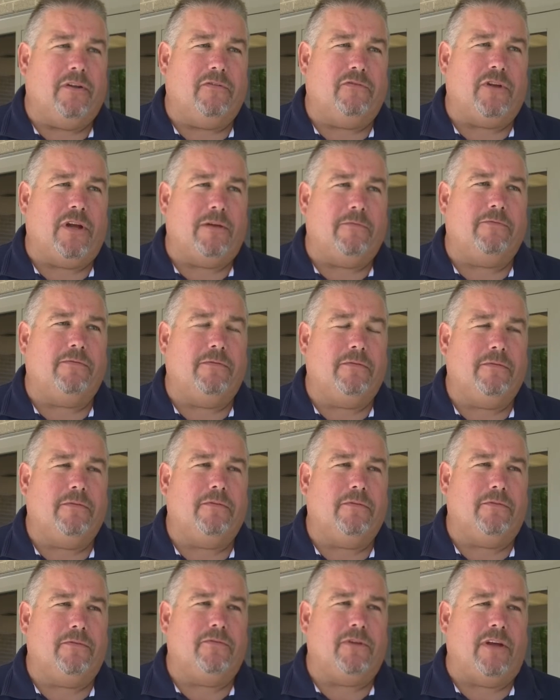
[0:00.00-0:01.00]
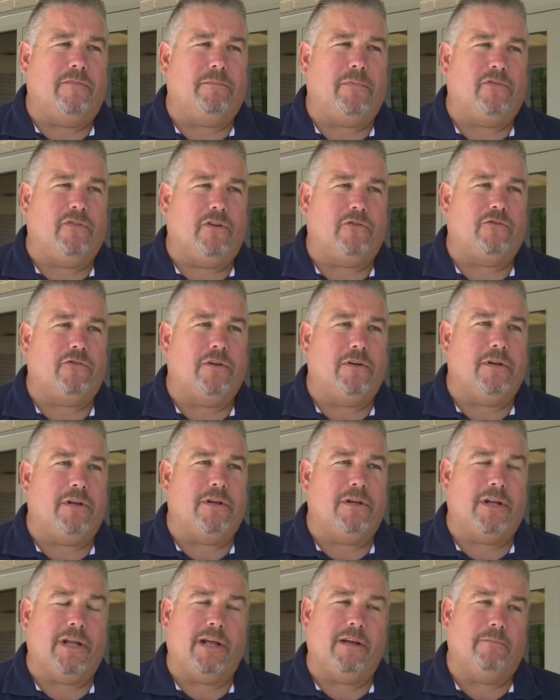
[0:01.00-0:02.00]
a safe safe position
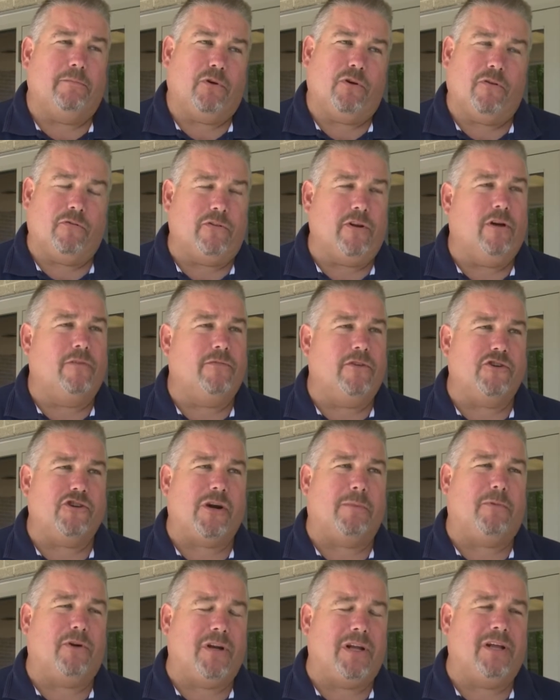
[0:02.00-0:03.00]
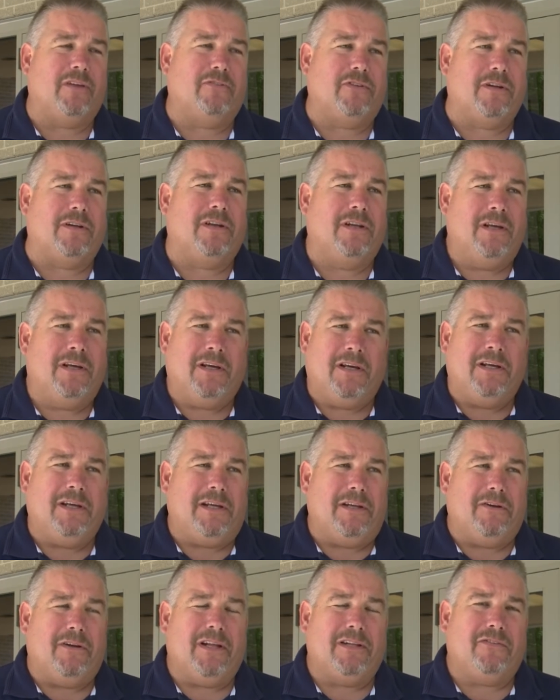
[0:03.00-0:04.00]
and, and put herself in jeopardy. I said,
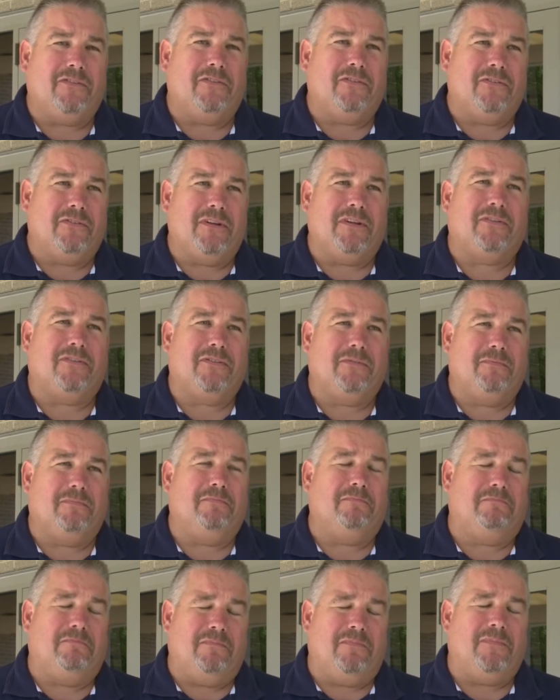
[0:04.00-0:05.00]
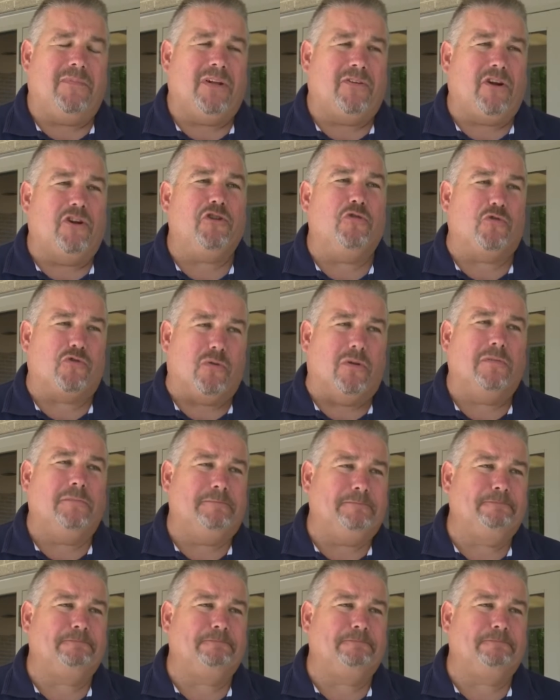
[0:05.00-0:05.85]
you know, that's that's that's unusual.